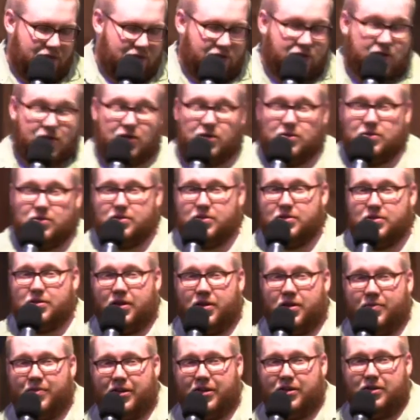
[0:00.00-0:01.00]
just to use a
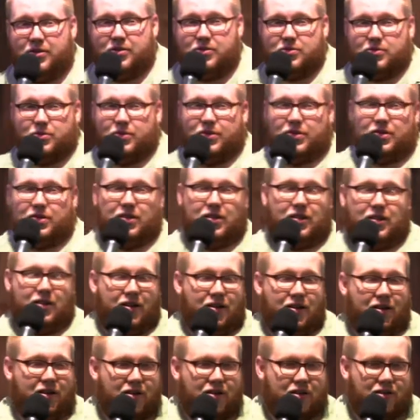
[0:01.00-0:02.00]
term I use with the
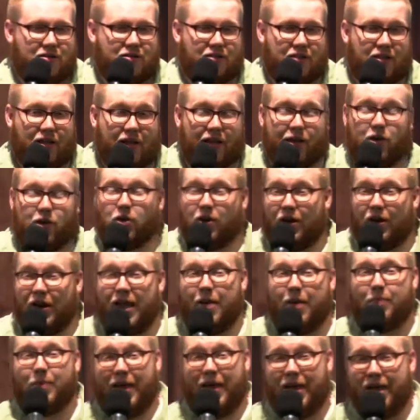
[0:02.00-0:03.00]
young adults a lot,
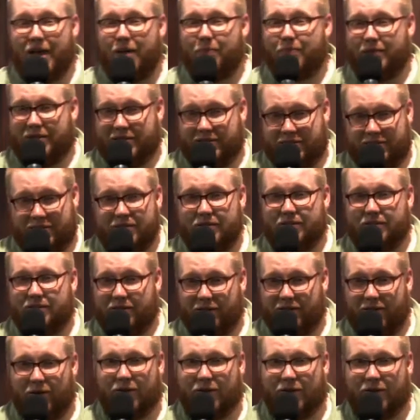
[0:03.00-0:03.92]
crap happens.